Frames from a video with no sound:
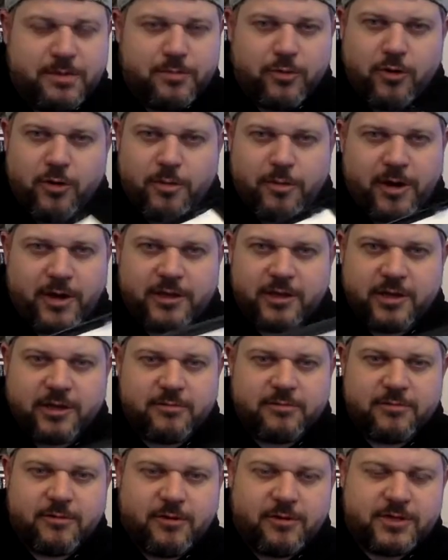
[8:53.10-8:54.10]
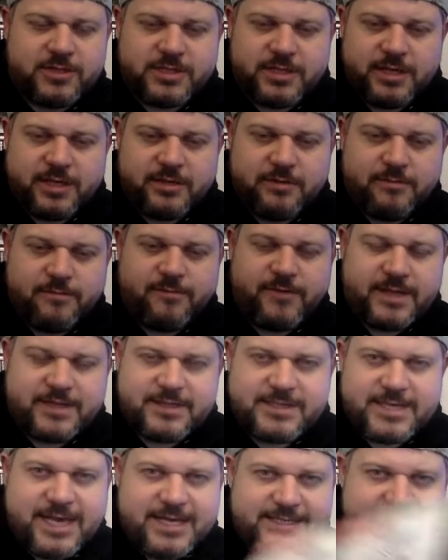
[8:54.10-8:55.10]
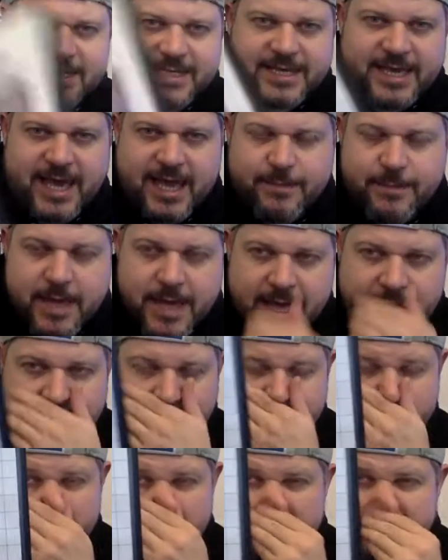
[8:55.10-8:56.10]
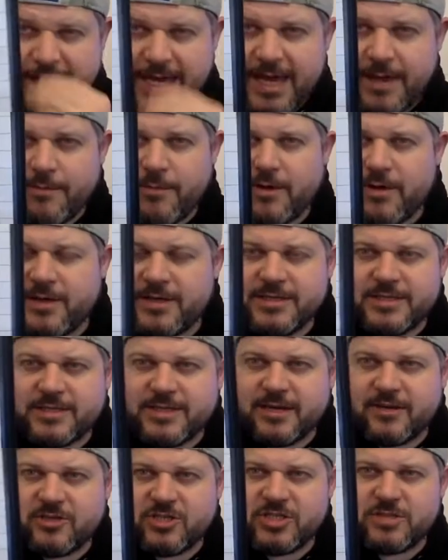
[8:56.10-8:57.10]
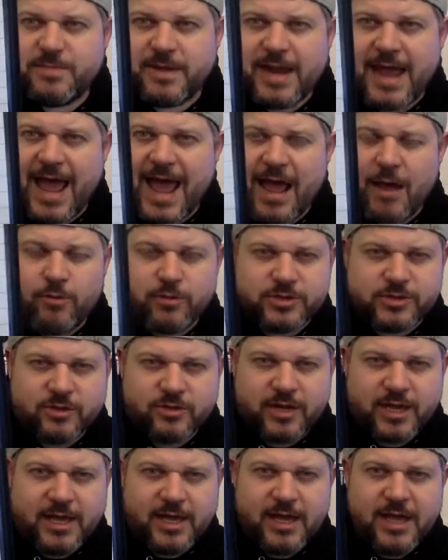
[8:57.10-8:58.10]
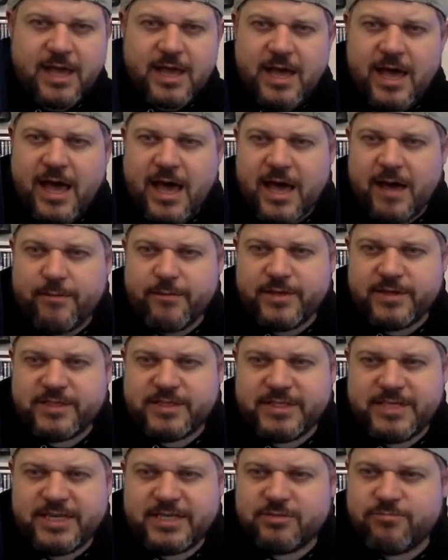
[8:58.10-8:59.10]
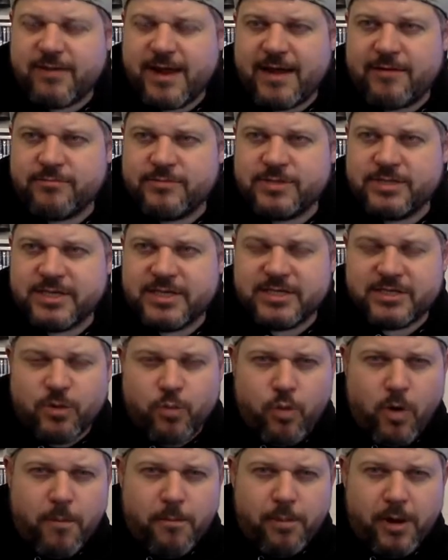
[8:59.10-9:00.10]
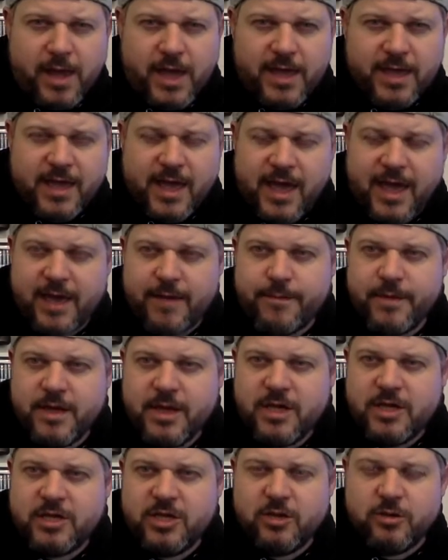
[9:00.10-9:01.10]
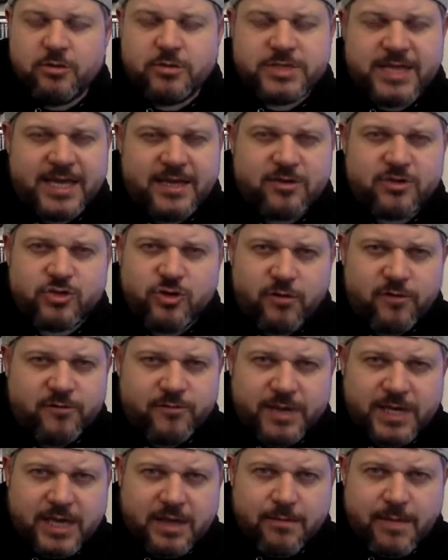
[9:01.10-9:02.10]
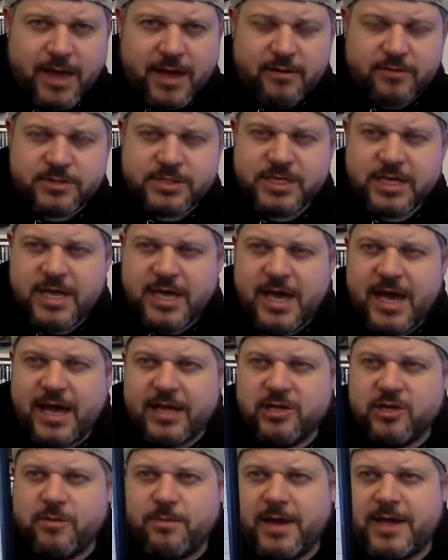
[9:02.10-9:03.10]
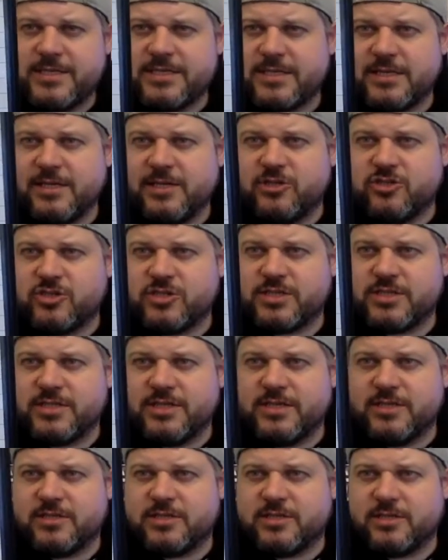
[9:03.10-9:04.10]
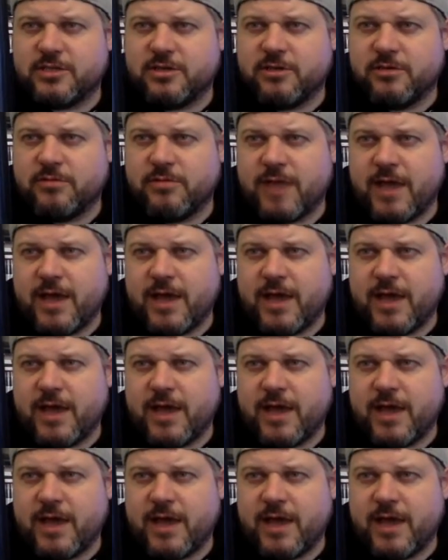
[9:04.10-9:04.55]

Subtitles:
bought brand new, honestly. Fantastic game. And this game, as I said, I just spent hours on it. There's 6 rounds. It's a one-player game. You take control of Mickey Mouse, and you basically just need to,